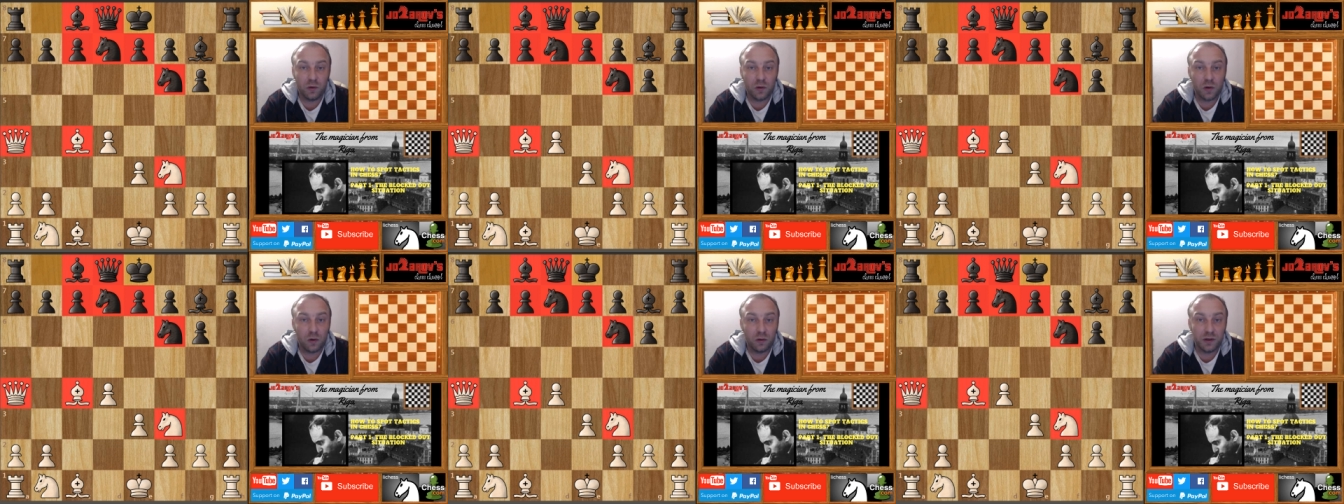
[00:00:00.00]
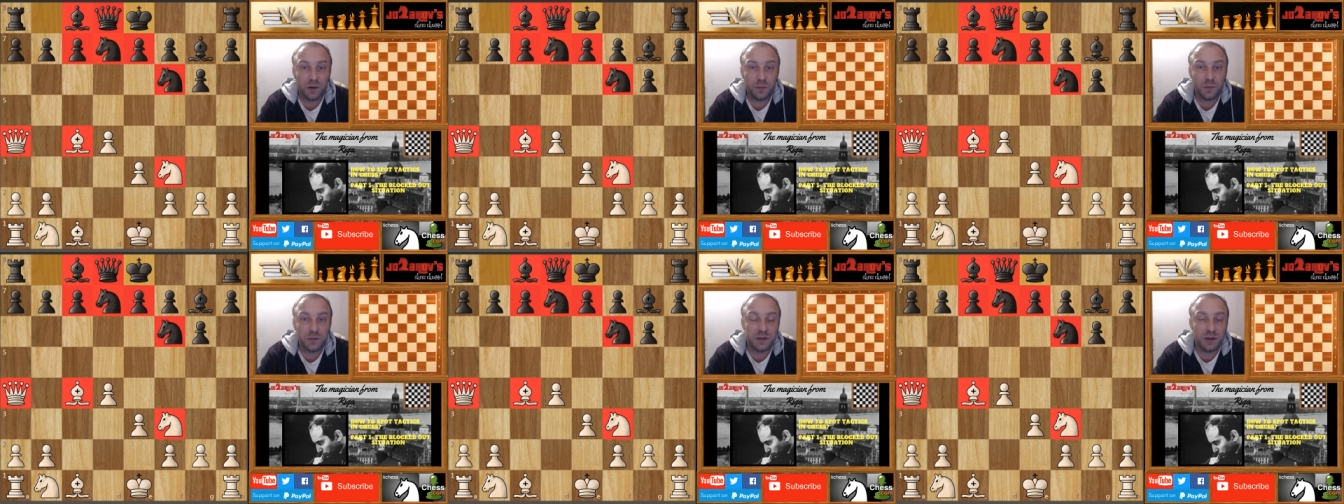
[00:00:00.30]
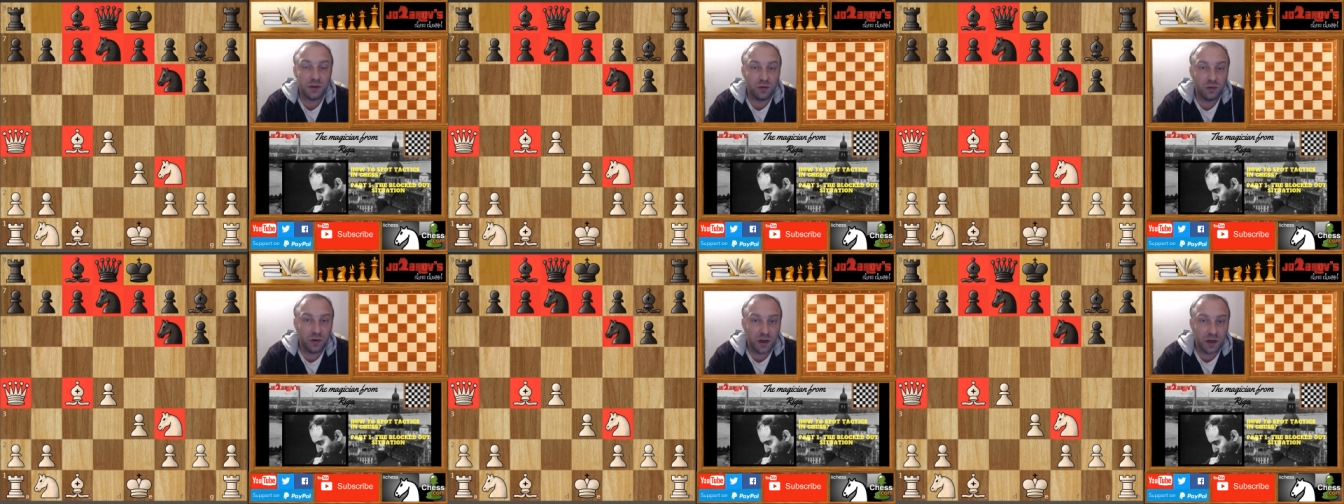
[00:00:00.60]
call them
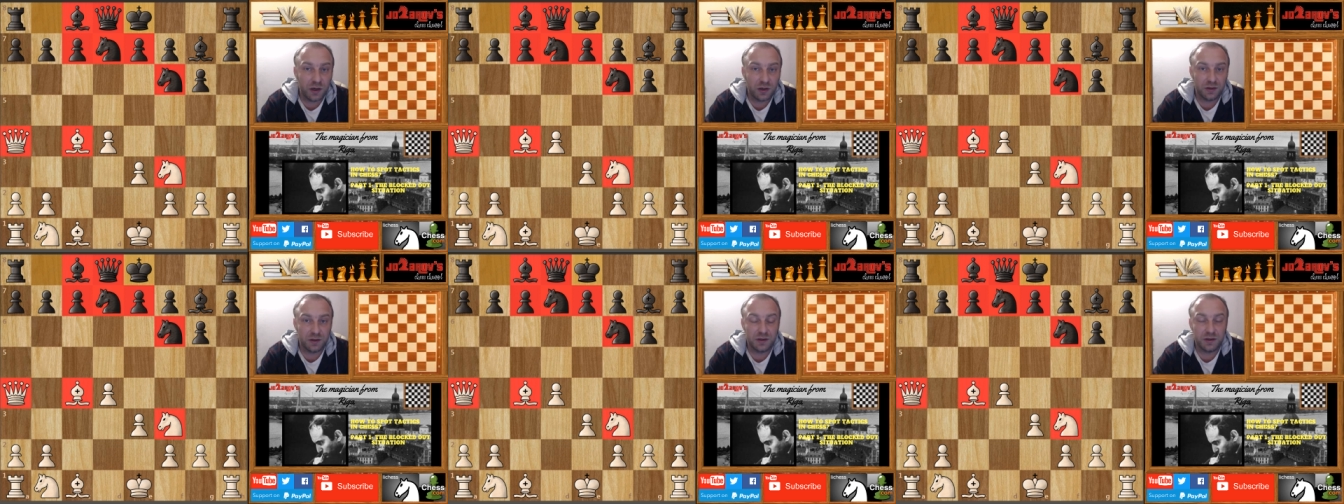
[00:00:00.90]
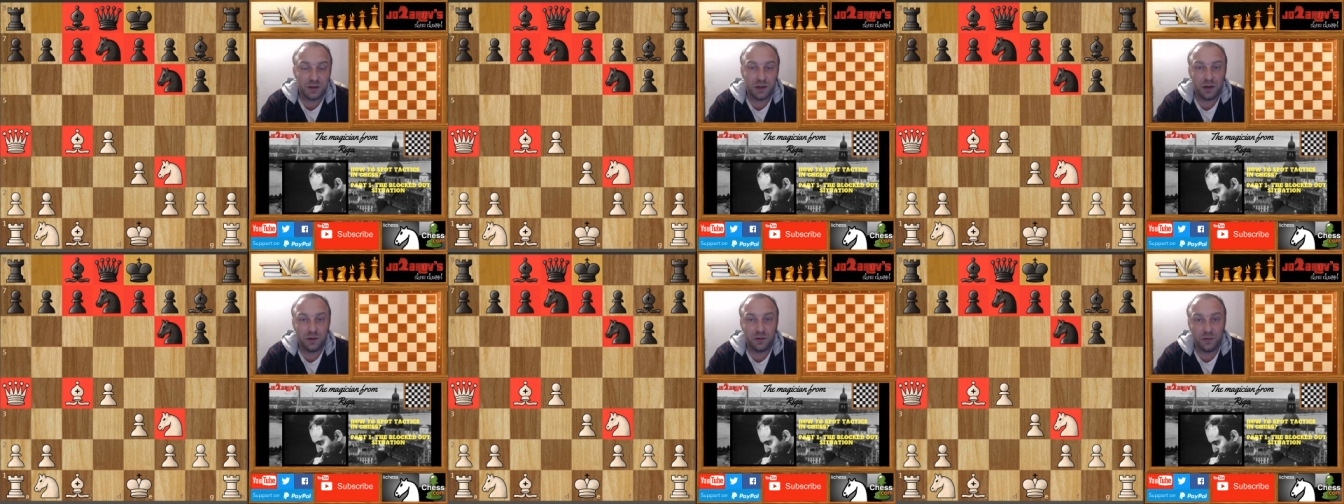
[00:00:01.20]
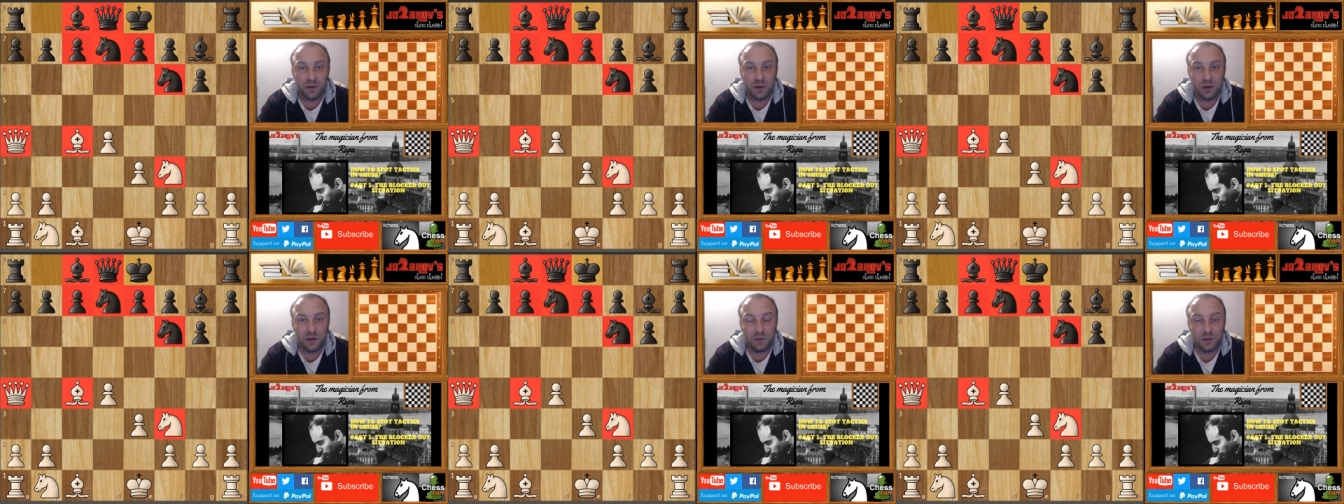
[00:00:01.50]
situations here
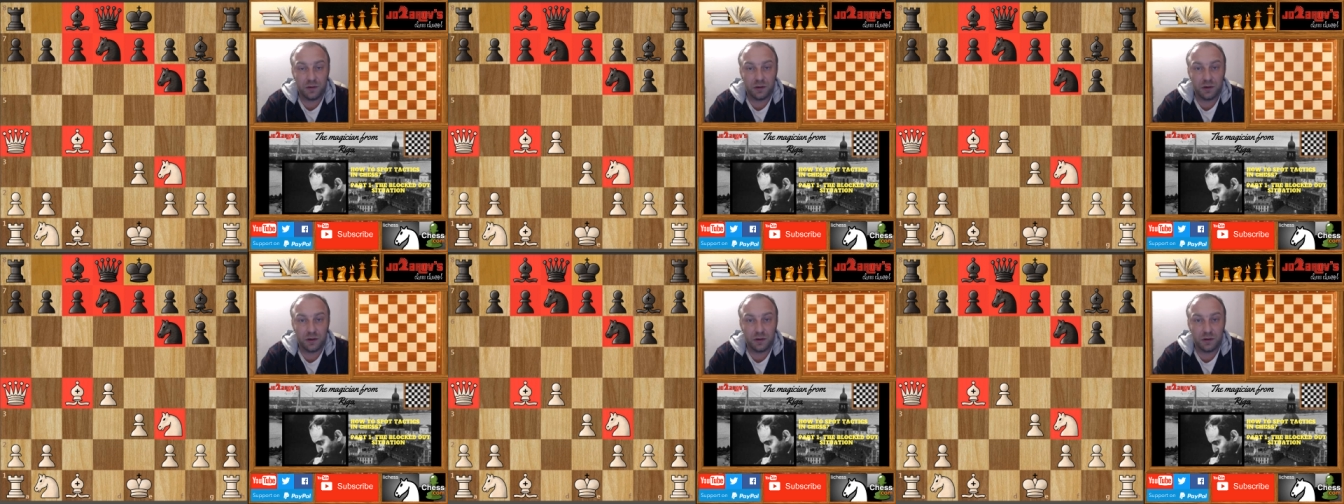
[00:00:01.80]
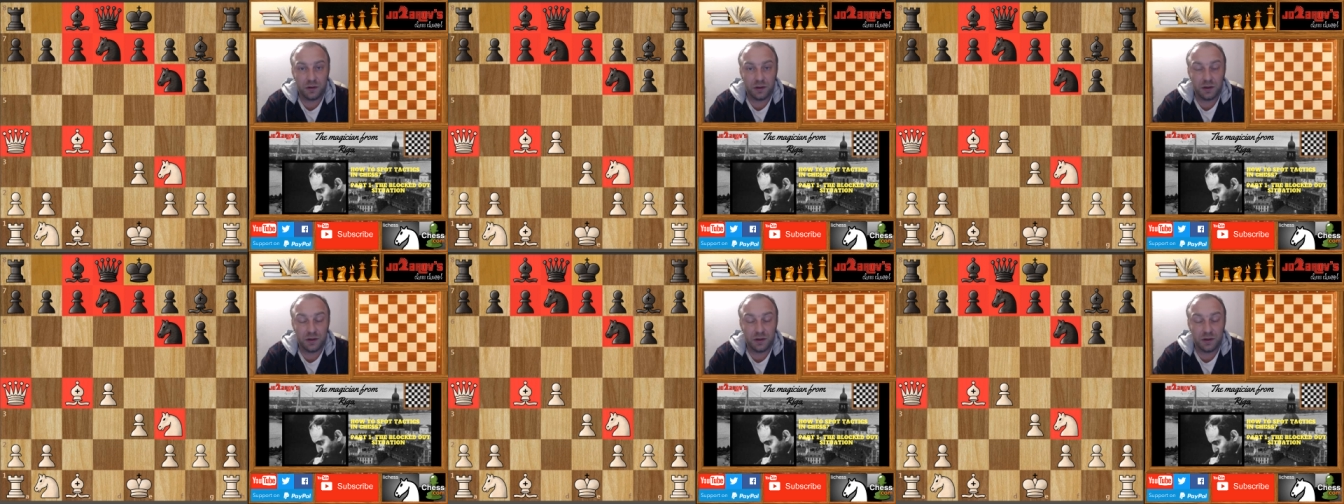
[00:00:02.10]
in, in,